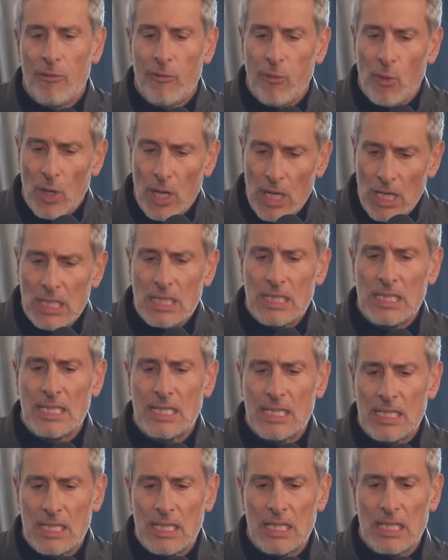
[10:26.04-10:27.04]
For
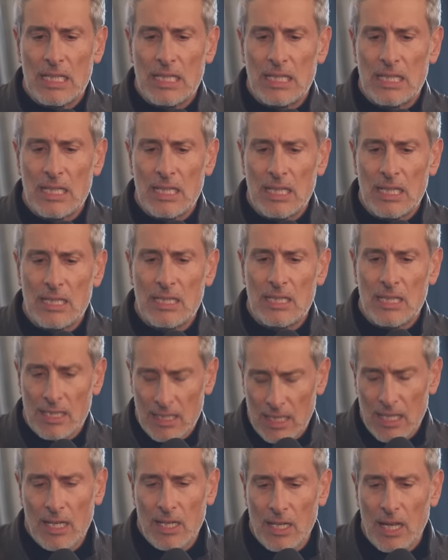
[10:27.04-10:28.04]
us at
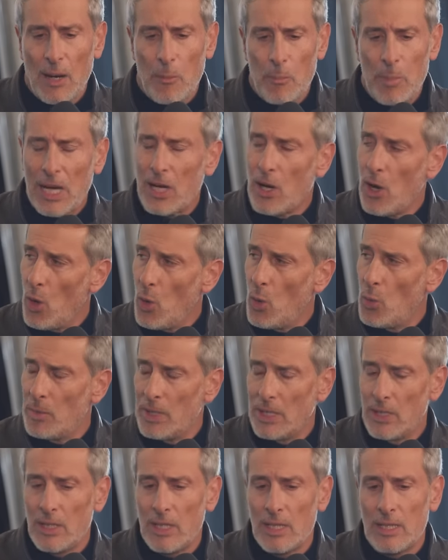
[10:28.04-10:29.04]
kind of back home
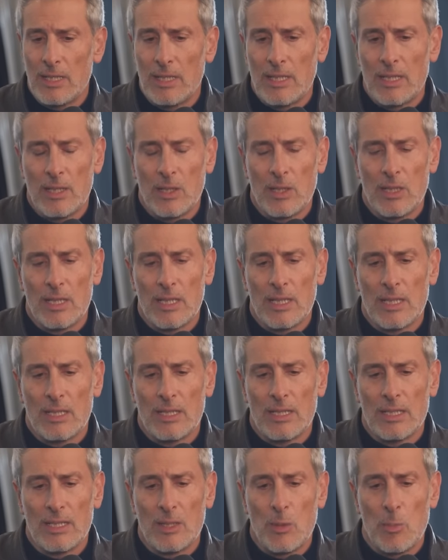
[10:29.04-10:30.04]

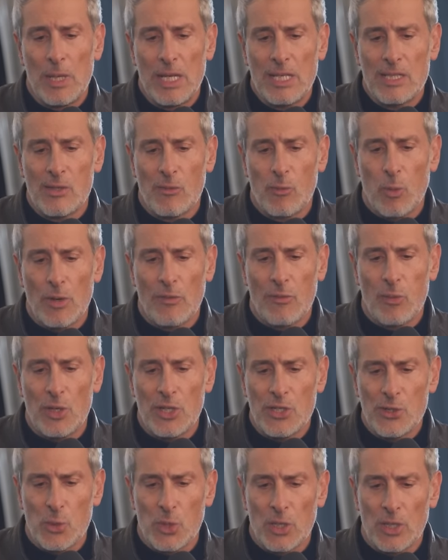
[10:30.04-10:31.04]
in the base of One for
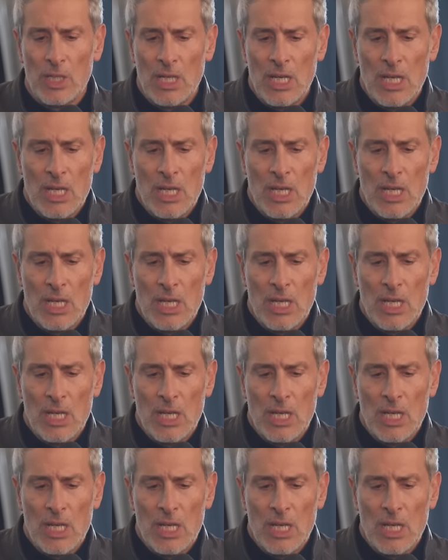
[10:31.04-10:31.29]
Israel,